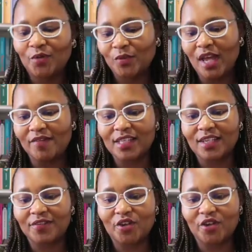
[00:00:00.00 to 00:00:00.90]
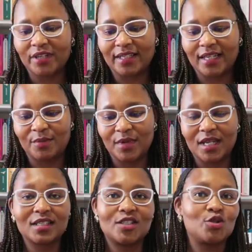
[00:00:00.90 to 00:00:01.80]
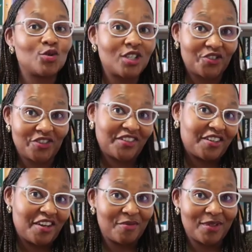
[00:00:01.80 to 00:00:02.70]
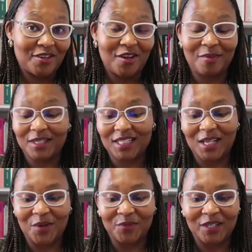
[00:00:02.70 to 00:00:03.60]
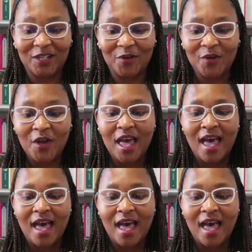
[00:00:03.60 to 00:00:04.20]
We haven't given her a name yet. Do suggest a name in the comments down below.